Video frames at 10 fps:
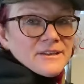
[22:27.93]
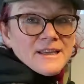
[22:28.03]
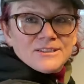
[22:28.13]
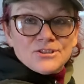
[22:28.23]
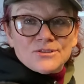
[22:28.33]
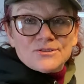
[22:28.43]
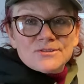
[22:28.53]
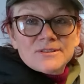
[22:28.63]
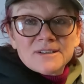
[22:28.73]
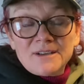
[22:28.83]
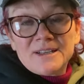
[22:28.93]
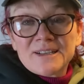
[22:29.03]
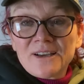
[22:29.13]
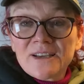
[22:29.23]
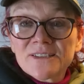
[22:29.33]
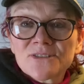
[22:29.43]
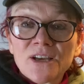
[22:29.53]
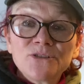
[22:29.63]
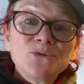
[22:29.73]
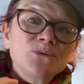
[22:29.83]
Nature's guidelines
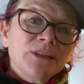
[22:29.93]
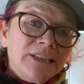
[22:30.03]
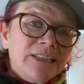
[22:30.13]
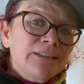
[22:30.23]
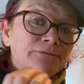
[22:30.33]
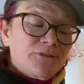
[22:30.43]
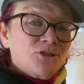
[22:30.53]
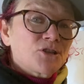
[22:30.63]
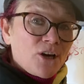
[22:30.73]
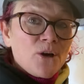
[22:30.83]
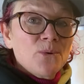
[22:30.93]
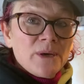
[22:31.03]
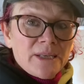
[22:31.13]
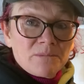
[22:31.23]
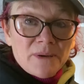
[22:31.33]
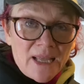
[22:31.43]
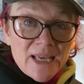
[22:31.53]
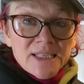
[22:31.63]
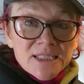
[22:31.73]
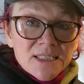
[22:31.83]
and you leave the toe in
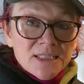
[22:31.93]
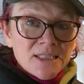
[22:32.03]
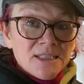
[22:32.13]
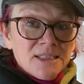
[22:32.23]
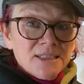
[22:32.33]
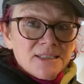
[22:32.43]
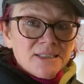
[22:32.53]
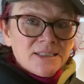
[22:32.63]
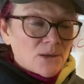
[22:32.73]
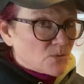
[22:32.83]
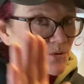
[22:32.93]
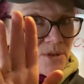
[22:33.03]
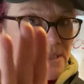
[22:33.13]
place, now we're not